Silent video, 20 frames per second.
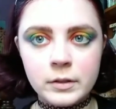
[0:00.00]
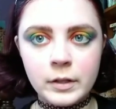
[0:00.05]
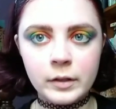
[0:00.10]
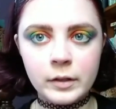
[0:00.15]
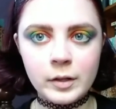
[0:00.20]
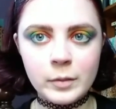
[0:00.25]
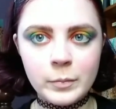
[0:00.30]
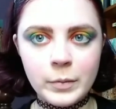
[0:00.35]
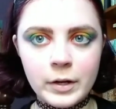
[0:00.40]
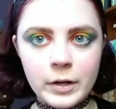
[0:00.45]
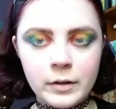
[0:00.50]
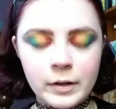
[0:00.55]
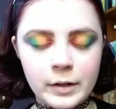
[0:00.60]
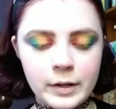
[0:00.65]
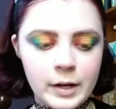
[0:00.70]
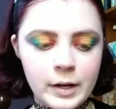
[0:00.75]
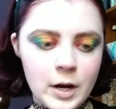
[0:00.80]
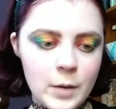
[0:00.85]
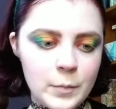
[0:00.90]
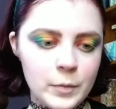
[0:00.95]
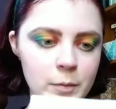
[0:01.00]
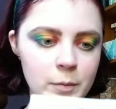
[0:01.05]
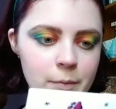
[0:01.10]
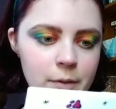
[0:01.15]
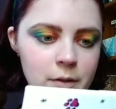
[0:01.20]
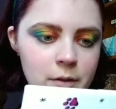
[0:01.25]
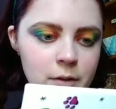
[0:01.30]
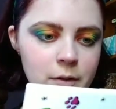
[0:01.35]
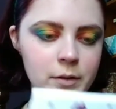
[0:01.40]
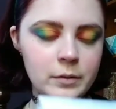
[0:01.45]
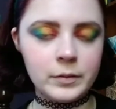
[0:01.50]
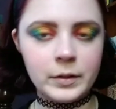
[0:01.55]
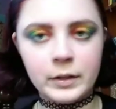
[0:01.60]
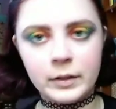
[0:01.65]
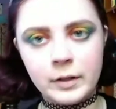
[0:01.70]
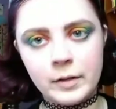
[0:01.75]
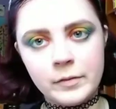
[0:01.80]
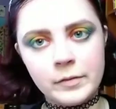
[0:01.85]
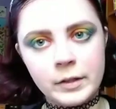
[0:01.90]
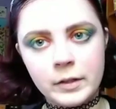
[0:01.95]
They look better on camera, but in
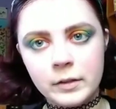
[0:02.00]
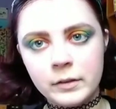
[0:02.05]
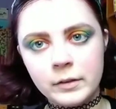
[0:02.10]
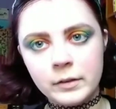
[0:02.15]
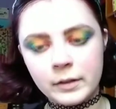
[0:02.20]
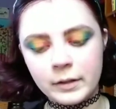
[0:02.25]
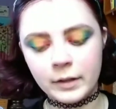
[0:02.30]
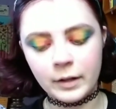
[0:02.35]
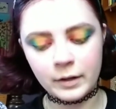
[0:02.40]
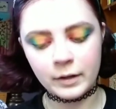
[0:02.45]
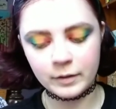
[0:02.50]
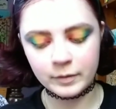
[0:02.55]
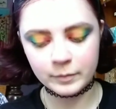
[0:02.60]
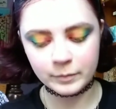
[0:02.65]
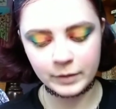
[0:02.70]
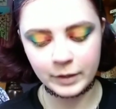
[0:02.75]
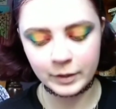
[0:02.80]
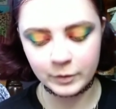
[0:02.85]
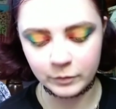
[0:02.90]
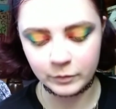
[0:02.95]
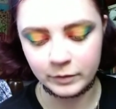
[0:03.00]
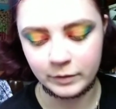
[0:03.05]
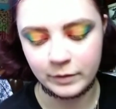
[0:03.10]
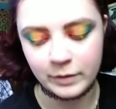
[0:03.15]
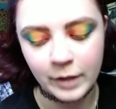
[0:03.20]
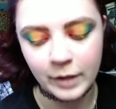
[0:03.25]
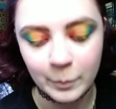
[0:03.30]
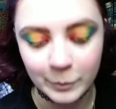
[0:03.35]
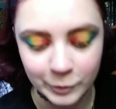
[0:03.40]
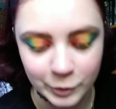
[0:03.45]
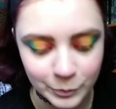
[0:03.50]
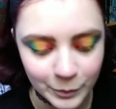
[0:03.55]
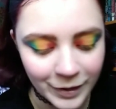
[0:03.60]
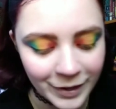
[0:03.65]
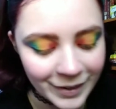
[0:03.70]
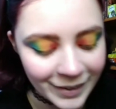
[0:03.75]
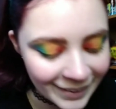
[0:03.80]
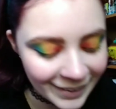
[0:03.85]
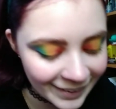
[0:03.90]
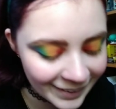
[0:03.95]
real life they don't look that much
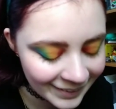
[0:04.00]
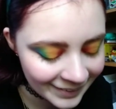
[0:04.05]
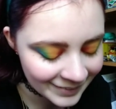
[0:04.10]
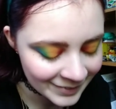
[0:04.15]
better.